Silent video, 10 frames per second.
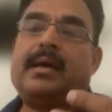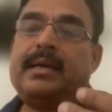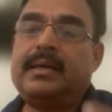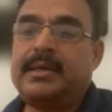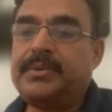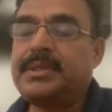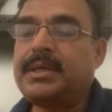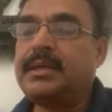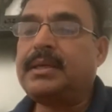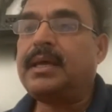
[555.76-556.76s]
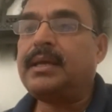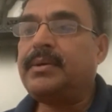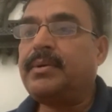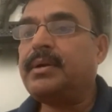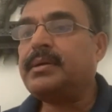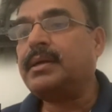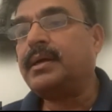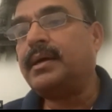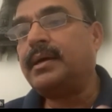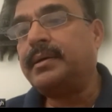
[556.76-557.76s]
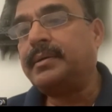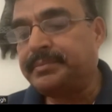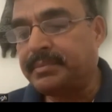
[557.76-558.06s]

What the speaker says: intuition and your